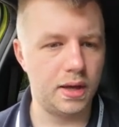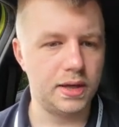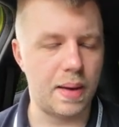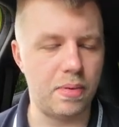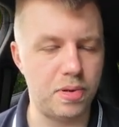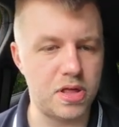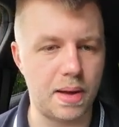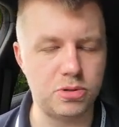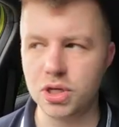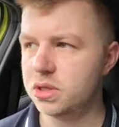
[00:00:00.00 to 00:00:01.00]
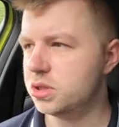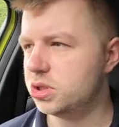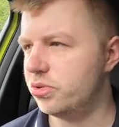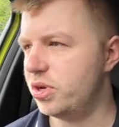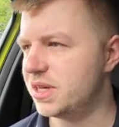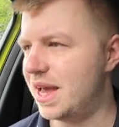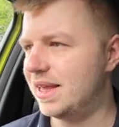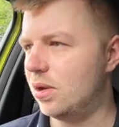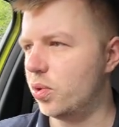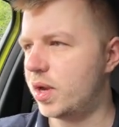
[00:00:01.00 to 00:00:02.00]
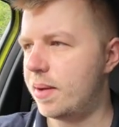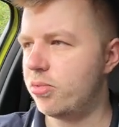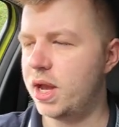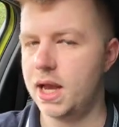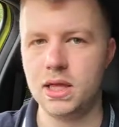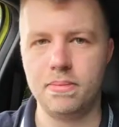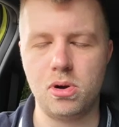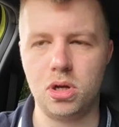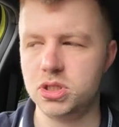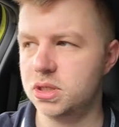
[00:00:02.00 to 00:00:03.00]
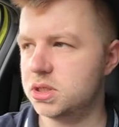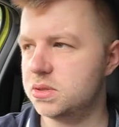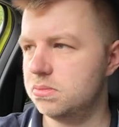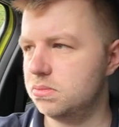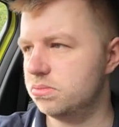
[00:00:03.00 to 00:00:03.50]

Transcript: Cabin perception, so there is a little camera here that monitors